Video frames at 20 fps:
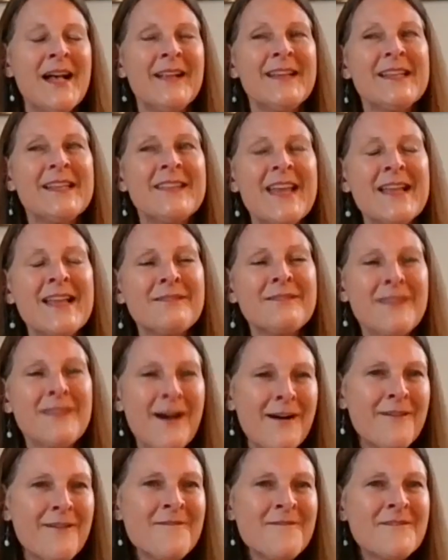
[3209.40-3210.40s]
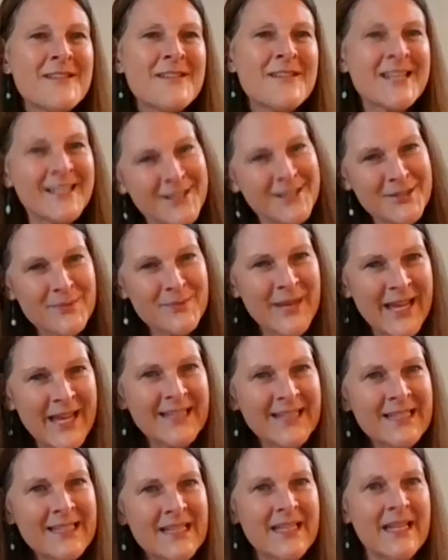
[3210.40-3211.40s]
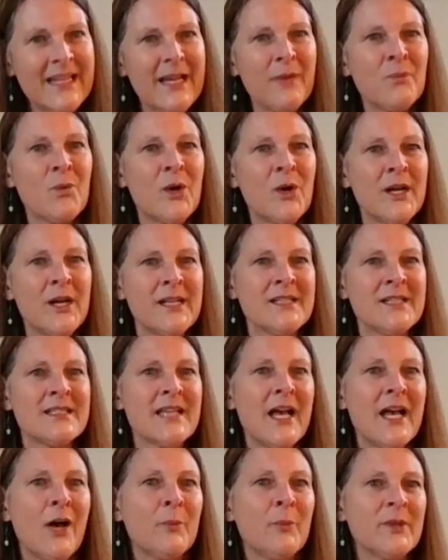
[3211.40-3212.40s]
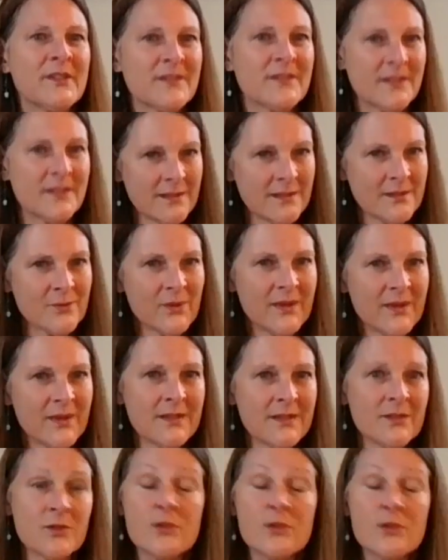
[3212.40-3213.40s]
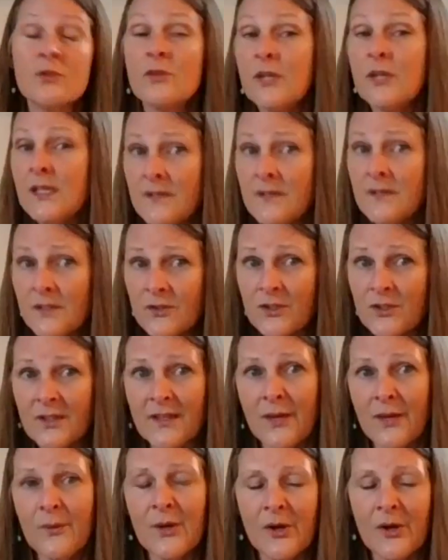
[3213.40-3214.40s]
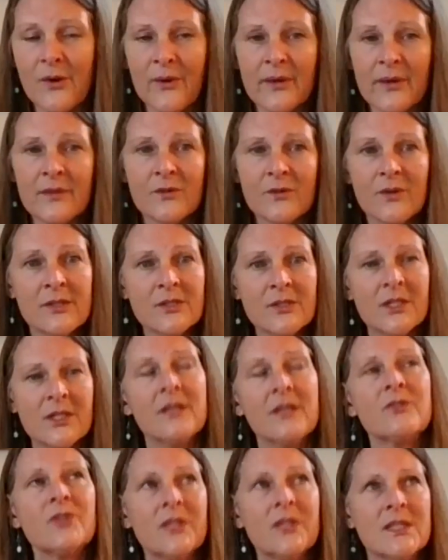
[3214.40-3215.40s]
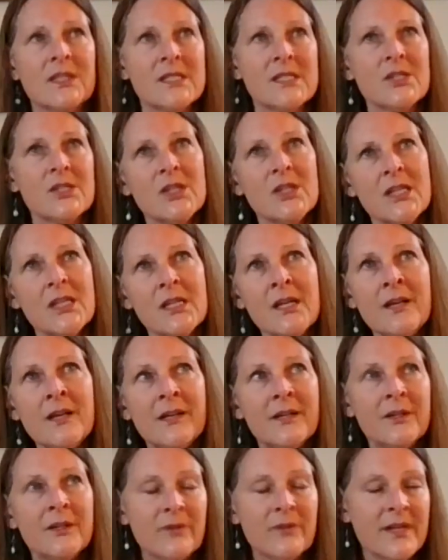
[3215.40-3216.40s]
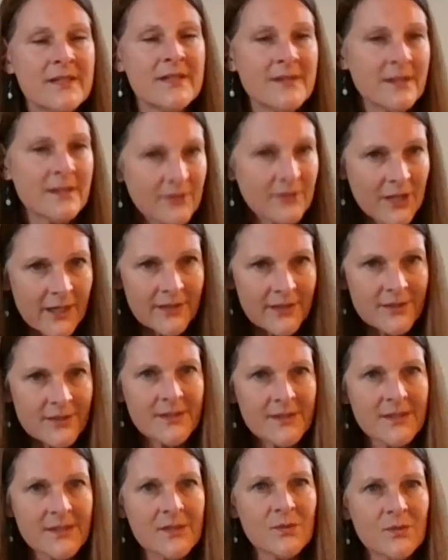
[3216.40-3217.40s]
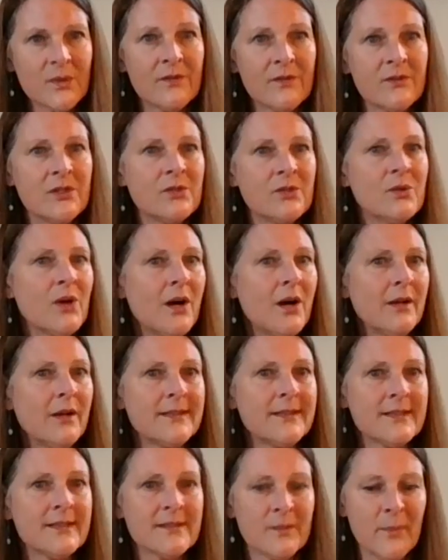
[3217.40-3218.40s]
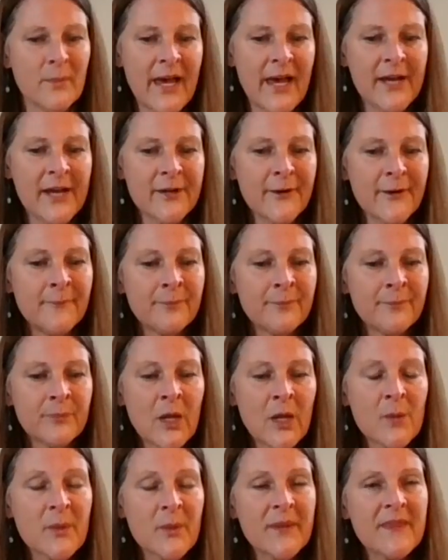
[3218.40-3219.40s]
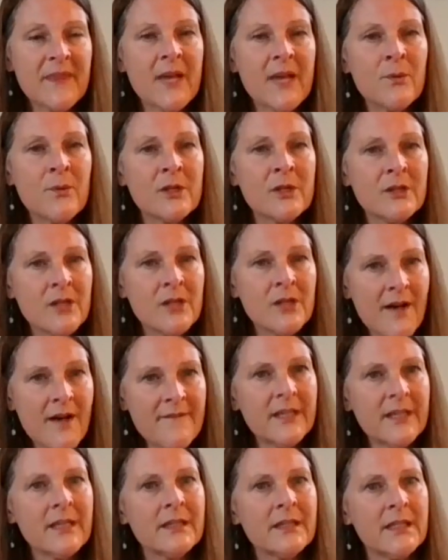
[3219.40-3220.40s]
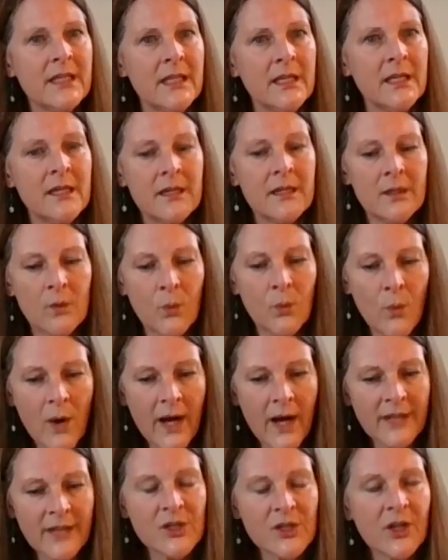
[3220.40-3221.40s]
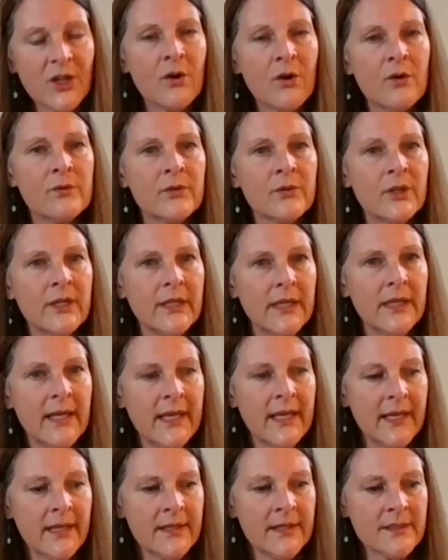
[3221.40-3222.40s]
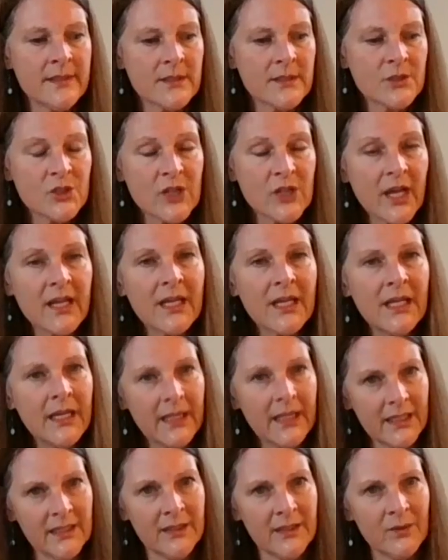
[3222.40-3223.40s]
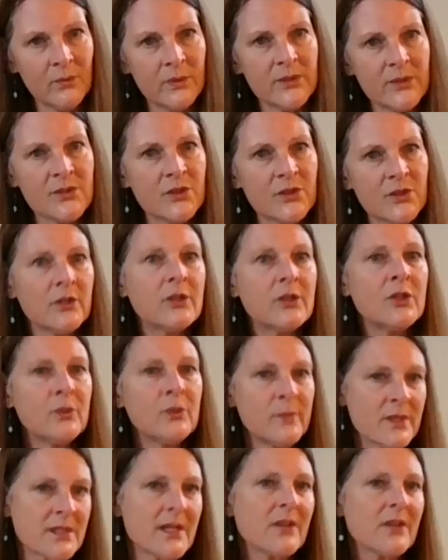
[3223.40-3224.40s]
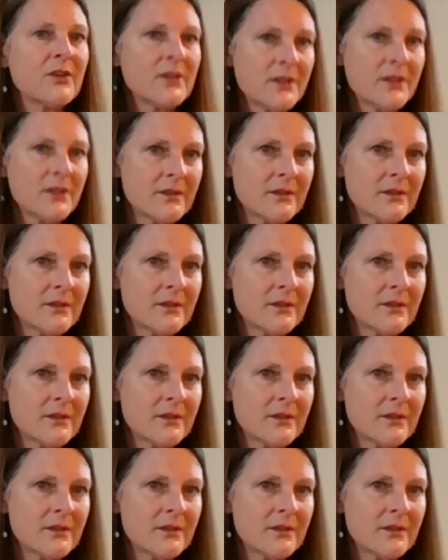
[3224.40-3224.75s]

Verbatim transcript: Like they loved humanity and wanted to help assist with this transition that we're going through, energetic transition, raising of consciousness, whatever you call it, doesn't matter. But they were lovingly watching over and checking in with certain humans that could